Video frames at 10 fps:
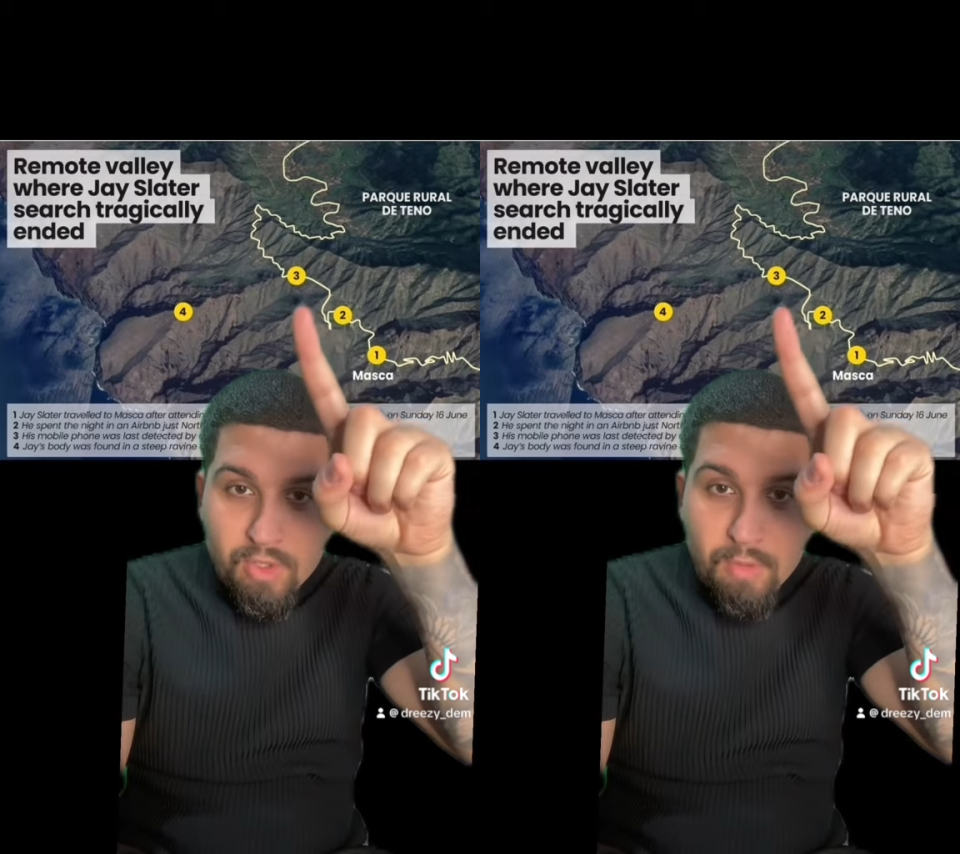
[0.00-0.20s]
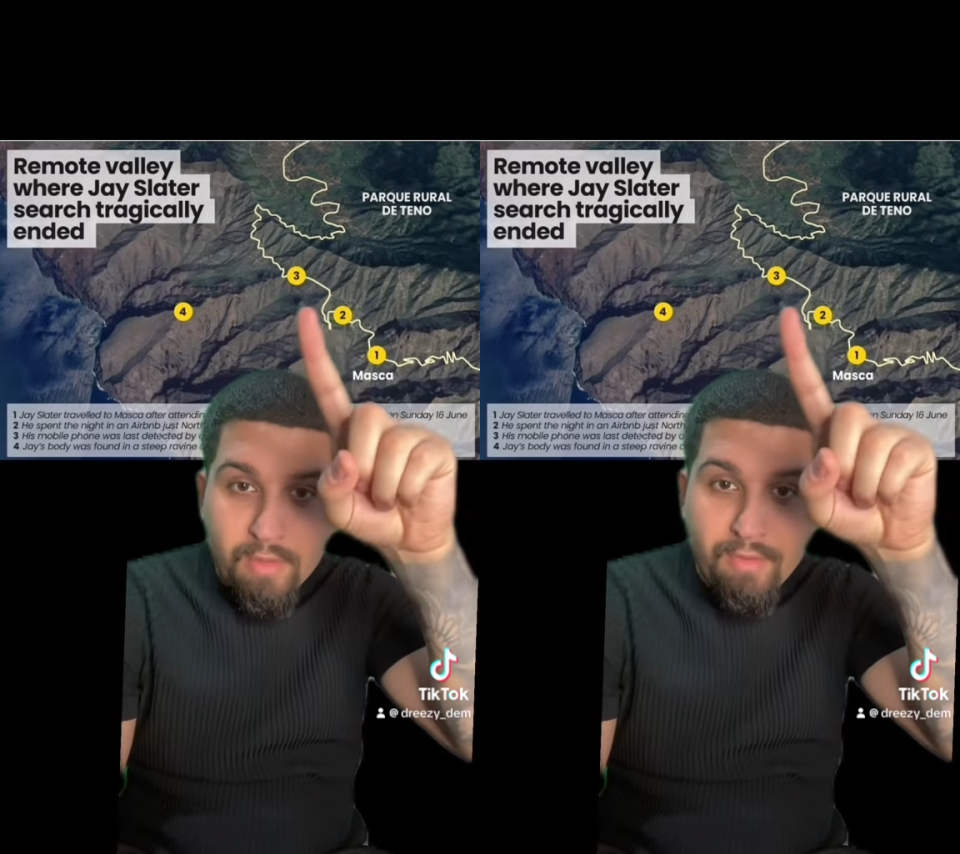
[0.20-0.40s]

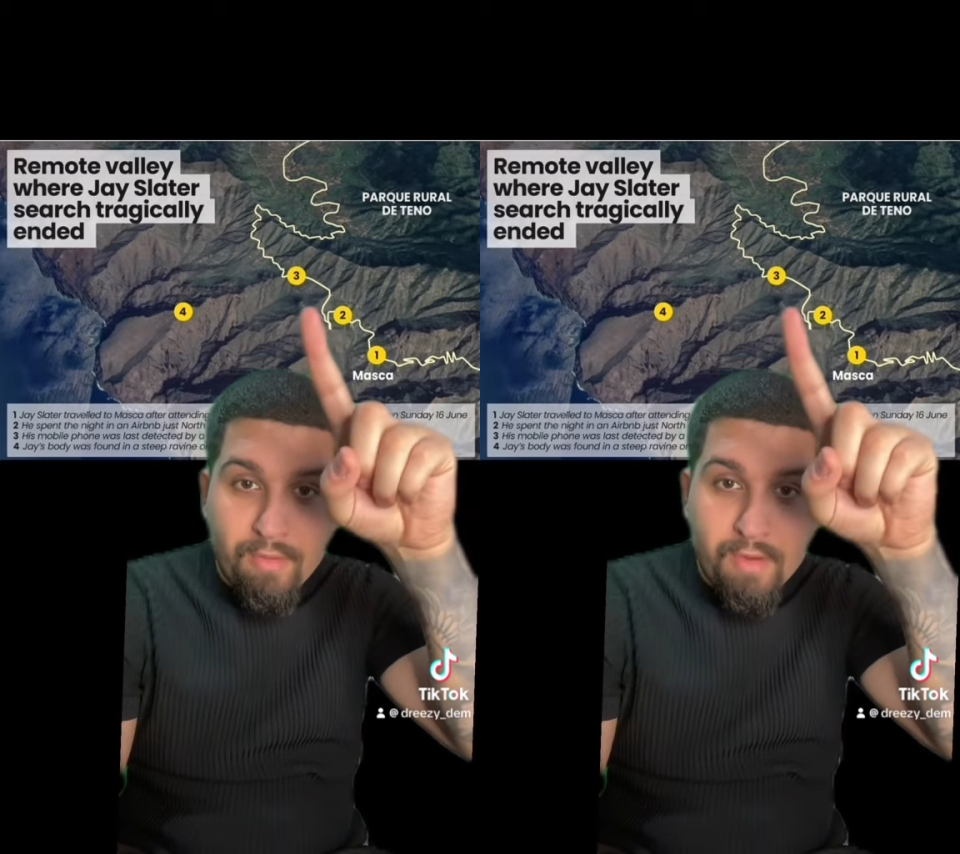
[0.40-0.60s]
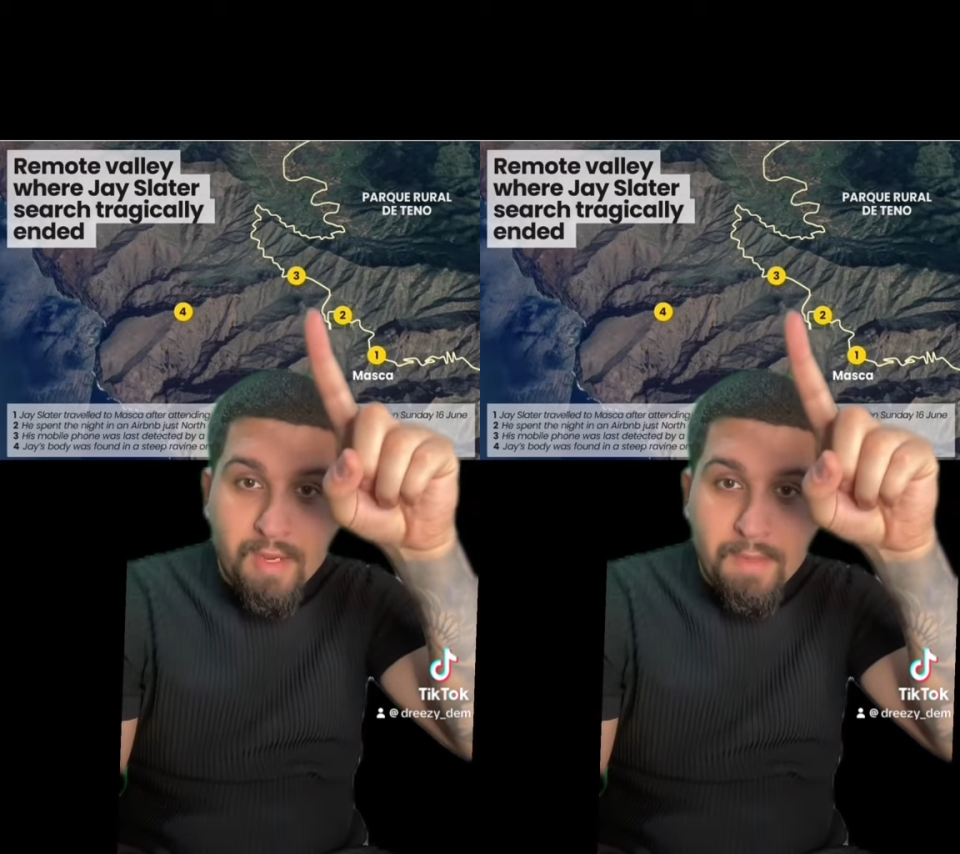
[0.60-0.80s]
number
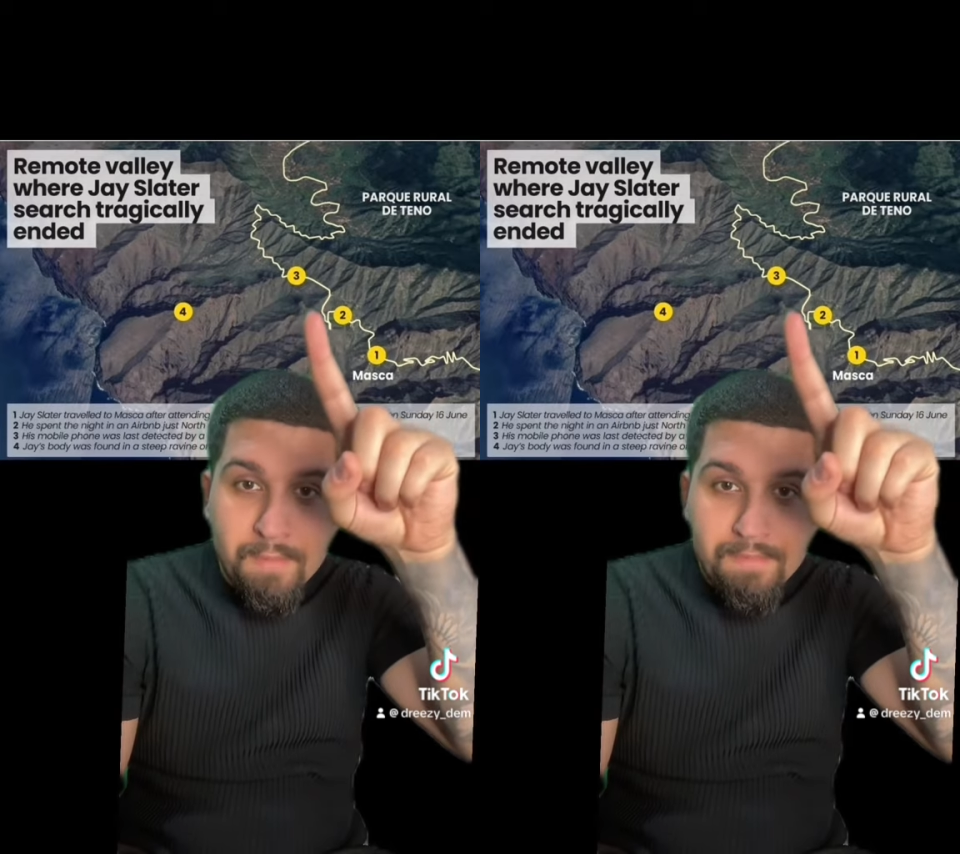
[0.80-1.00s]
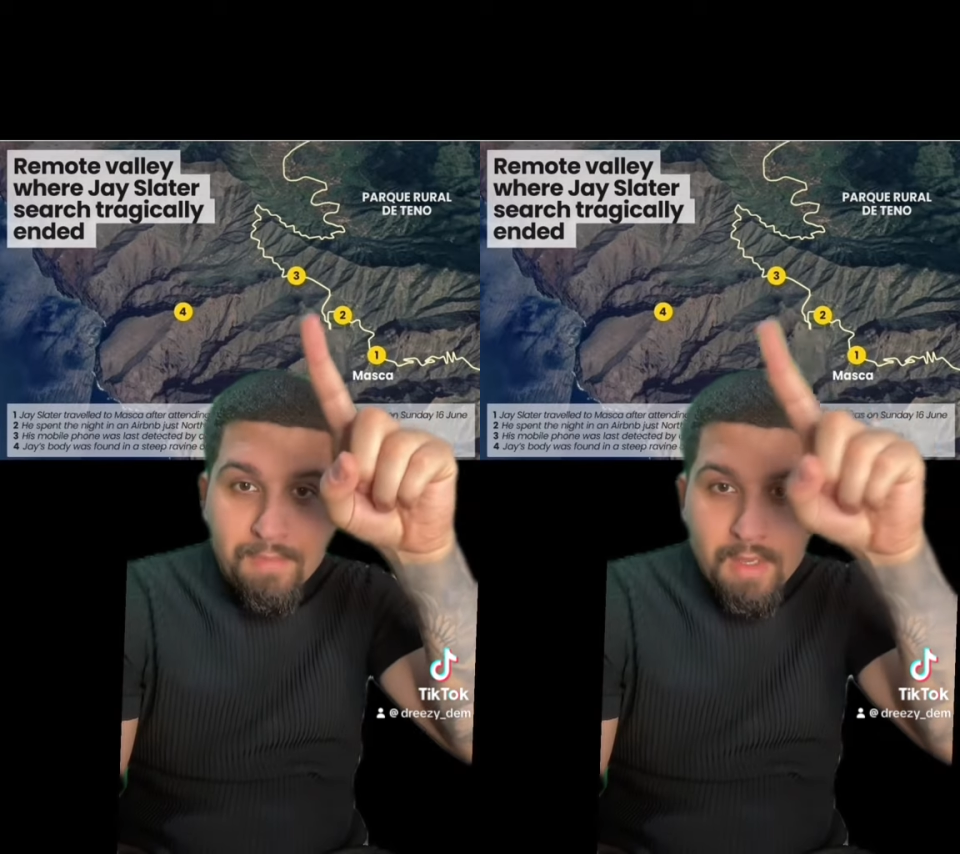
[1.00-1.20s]
3.
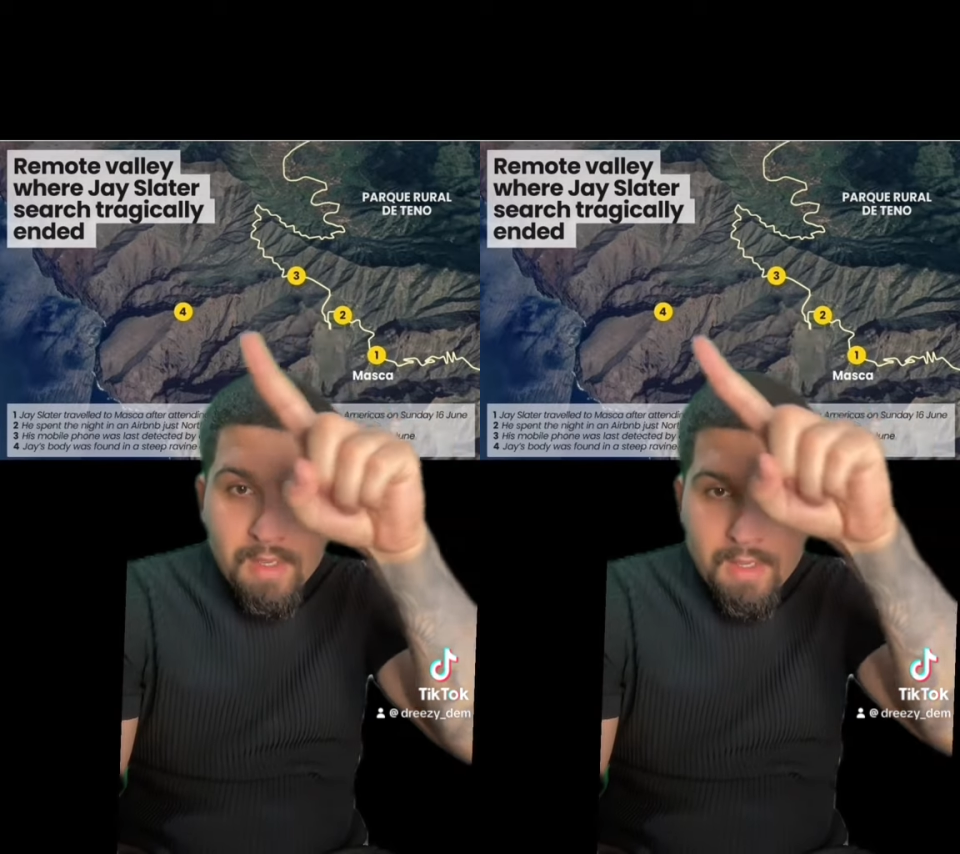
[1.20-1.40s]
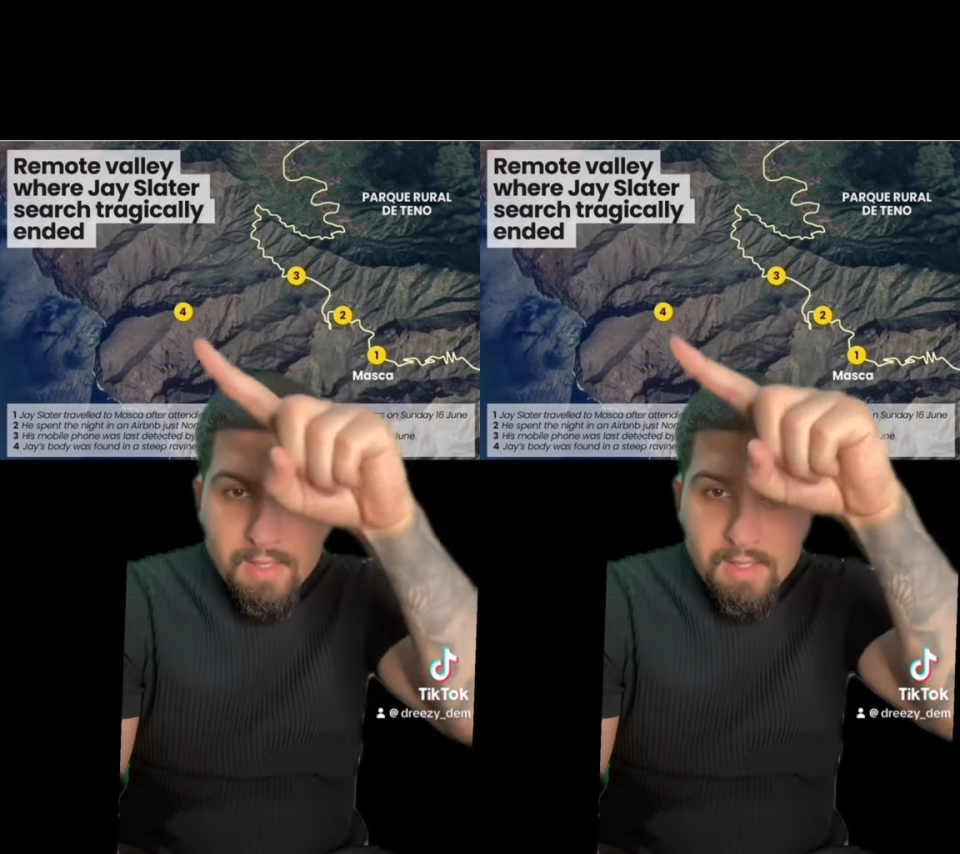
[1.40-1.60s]

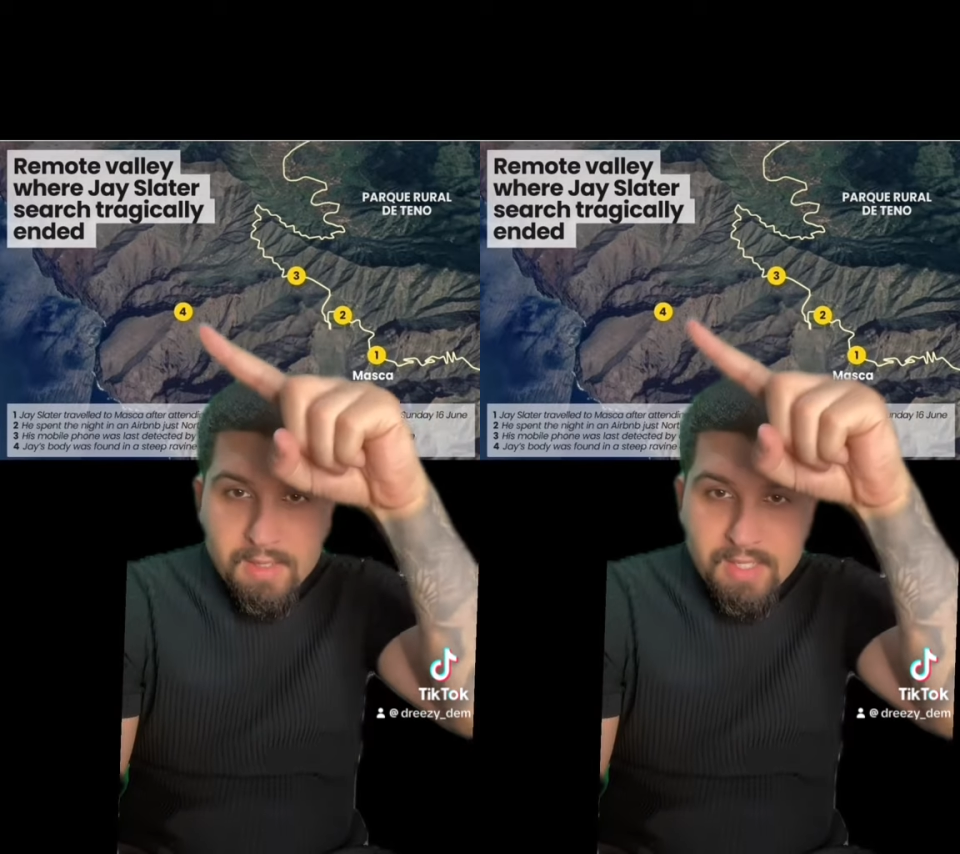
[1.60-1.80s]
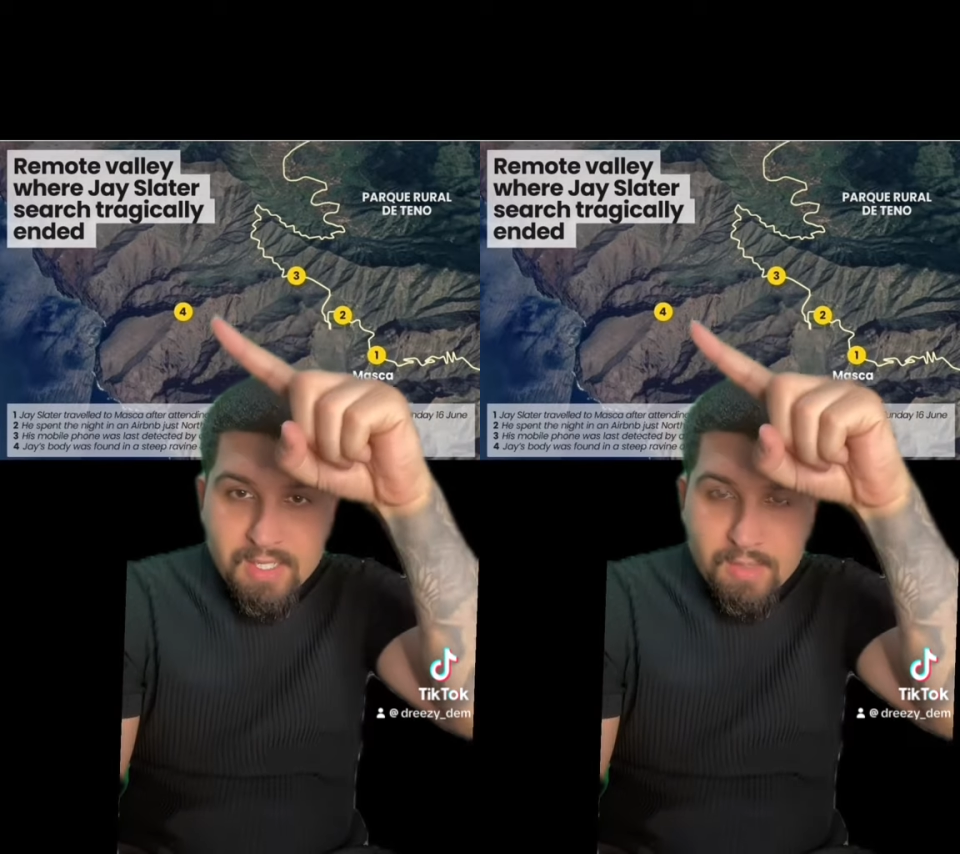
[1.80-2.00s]

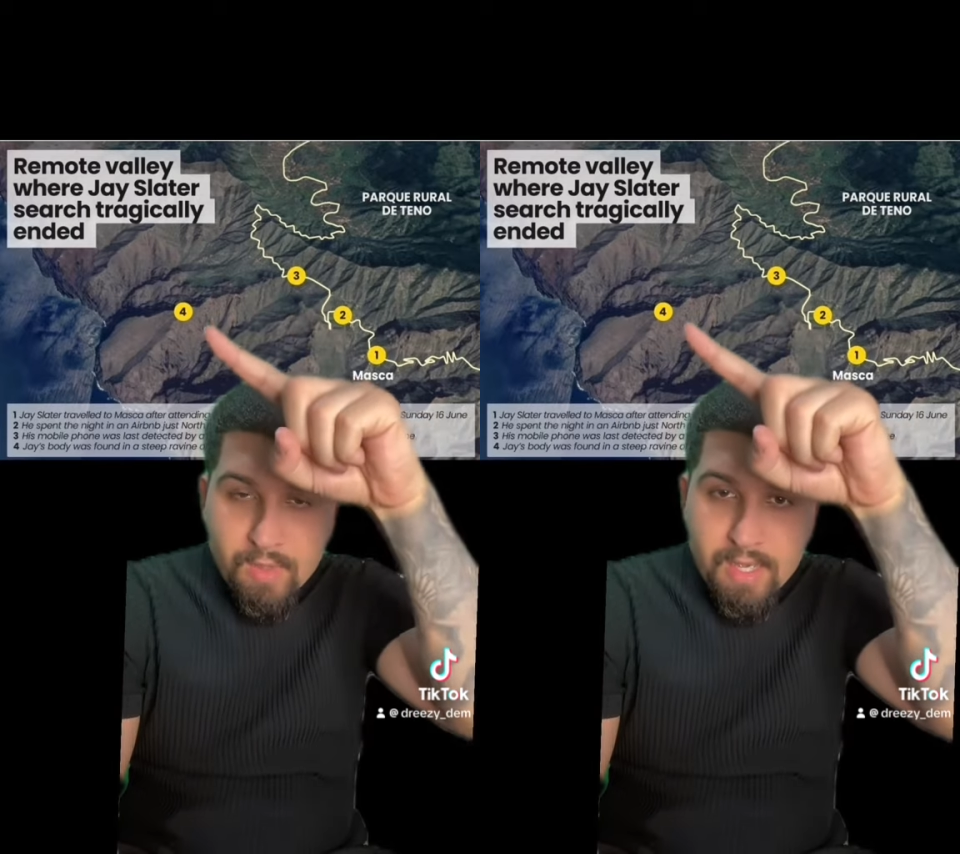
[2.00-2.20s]
This is where